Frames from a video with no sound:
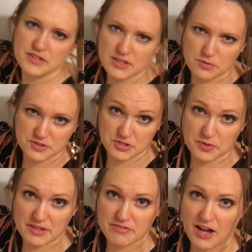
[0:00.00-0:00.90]
equals
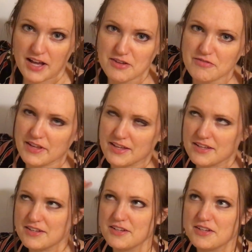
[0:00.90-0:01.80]
25,
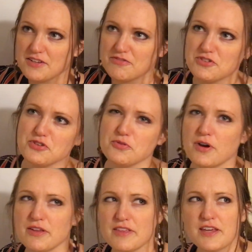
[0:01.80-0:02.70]
and if you are
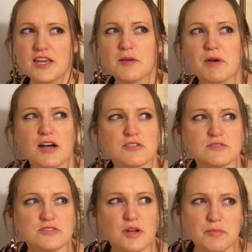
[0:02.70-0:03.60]
thinking about
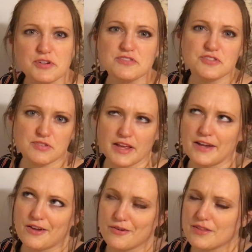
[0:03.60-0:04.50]
numbers, you're like,
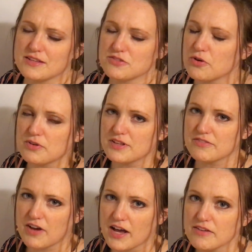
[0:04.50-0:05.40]
oh, that's totally
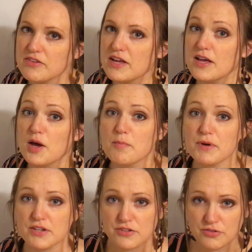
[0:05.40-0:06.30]
5.
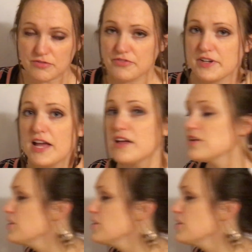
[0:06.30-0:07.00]
But don't forget,